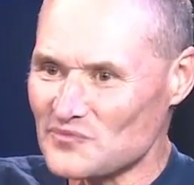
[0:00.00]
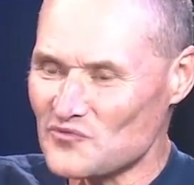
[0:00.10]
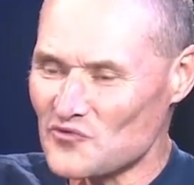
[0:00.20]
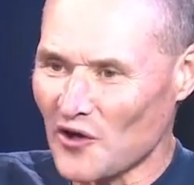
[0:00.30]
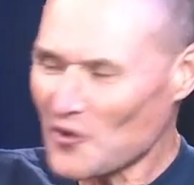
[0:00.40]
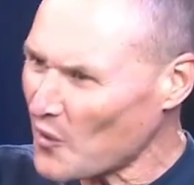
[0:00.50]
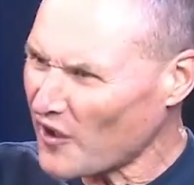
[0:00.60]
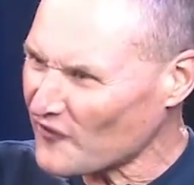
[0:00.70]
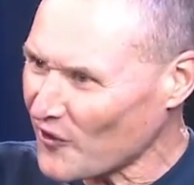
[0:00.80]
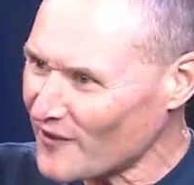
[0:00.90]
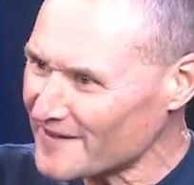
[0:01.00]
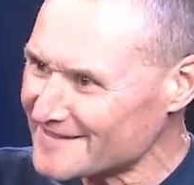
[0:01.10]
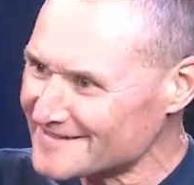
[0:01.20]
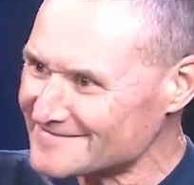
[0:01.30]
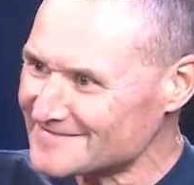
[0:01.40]
not quite right,
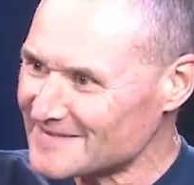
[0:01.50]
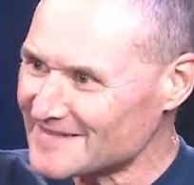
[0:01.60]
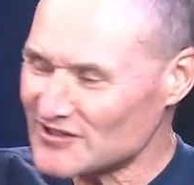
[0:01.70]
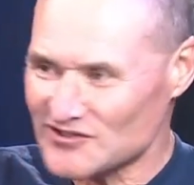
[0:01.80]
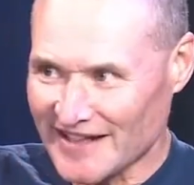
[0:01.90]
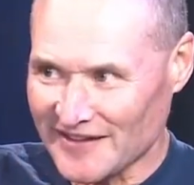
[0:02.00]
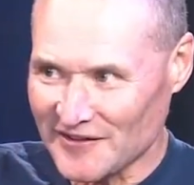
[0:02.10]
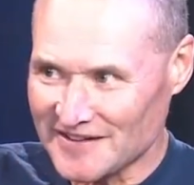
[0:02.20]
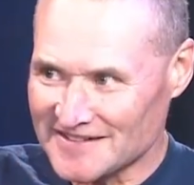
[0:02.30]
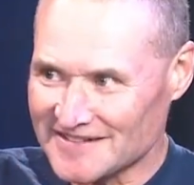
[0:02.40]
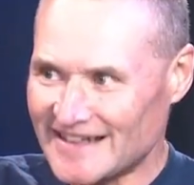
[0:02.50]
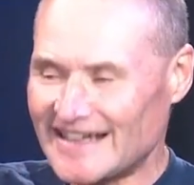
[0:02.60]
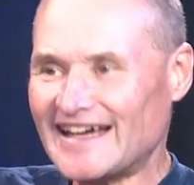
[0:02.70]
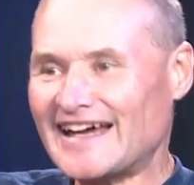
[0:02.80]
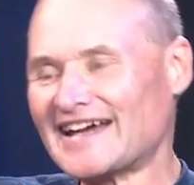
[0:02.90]
to say the least.
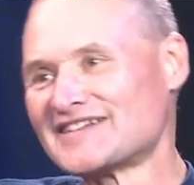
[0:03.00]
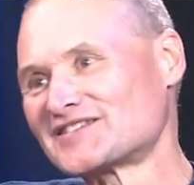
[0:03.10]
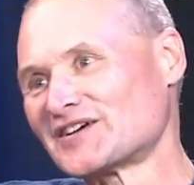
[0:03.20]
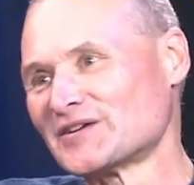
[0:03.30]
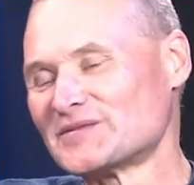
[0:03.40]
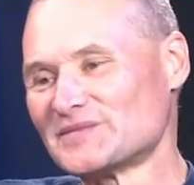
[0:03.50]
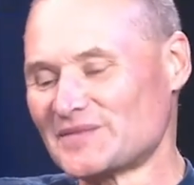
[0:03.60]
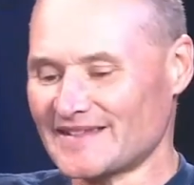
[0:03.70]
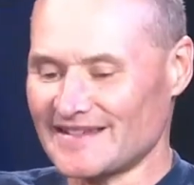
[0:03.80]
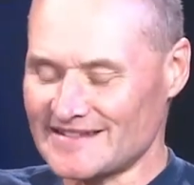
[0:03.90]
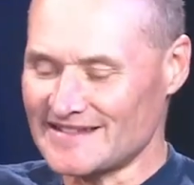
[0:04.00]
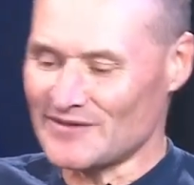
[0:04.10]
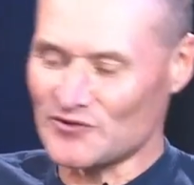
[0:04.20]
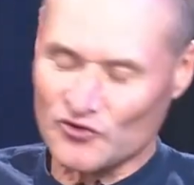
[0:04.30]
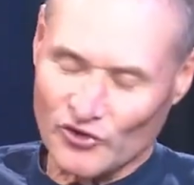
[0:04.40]
And so it
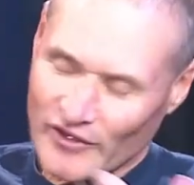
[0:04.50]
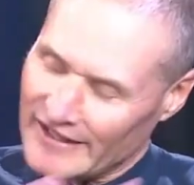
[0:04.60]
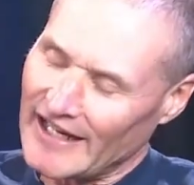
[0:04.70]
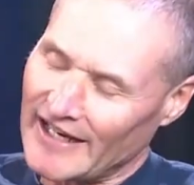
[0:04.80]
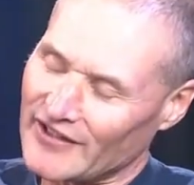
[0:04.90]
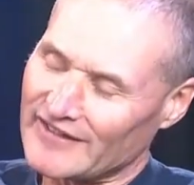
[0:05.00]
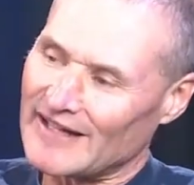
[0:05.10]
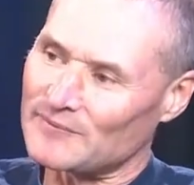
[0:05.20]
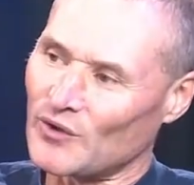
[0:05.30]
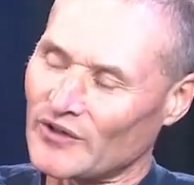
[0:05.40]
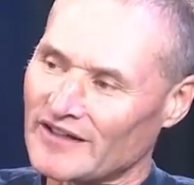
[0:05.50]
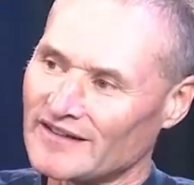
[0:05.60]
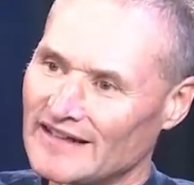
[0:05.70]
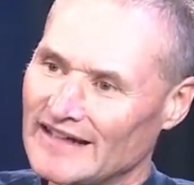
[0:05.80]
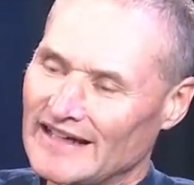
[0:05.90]
was really chaotic that
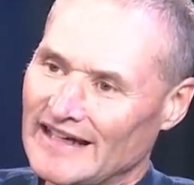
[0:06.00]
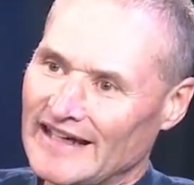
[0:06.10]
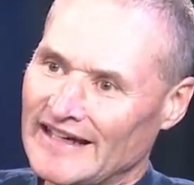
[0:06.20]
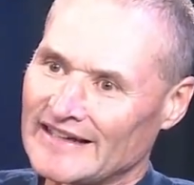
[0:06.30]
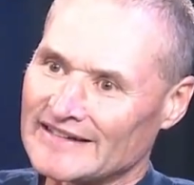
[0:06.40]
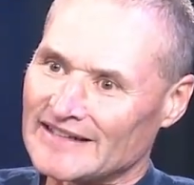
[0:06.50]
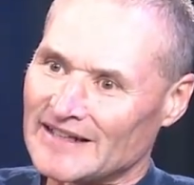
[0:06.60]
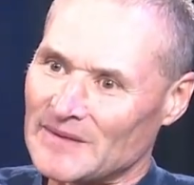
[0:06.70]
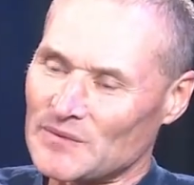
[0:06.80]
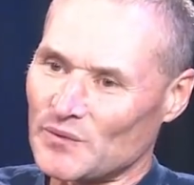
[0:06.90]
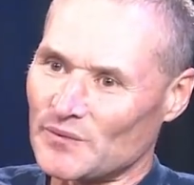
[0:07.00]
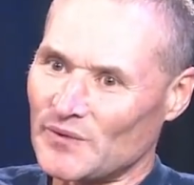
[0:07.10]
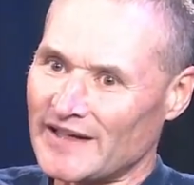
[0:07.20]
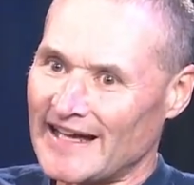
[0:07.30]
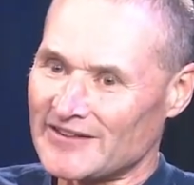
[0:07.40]
morning, and
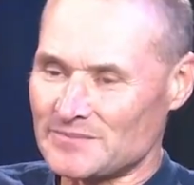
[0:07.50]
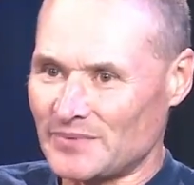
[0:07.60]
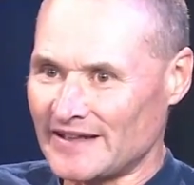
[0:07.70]
we had to be